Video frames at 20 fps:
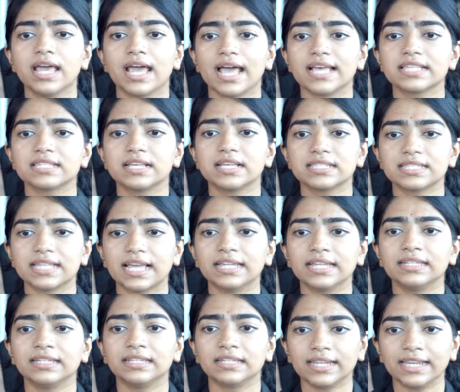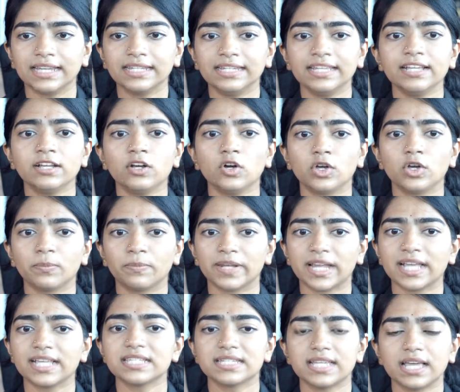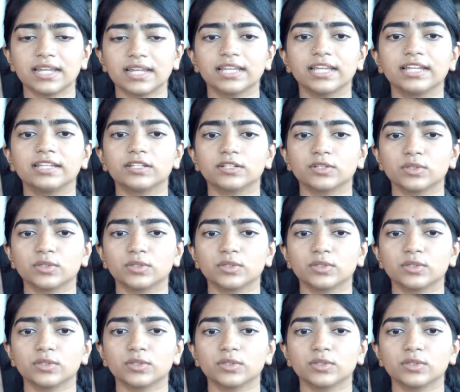has assigned a rating or price target